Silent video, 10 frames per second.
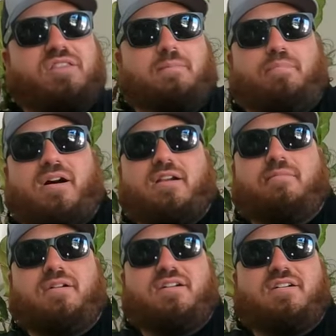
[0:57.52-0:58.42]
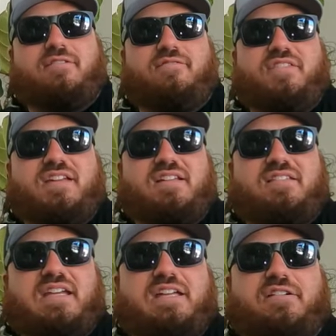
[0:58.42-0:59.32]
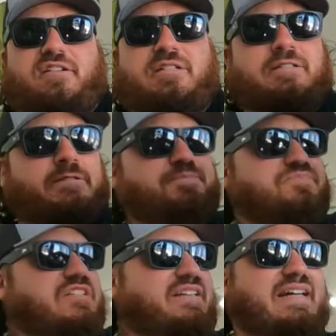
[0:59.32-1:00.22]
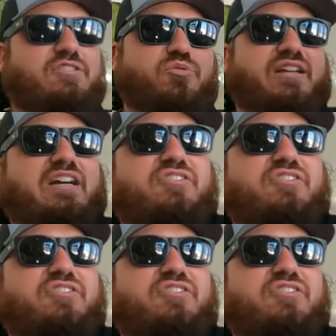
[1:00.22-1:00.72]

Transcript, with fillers: with the bottom of the container. And that's what's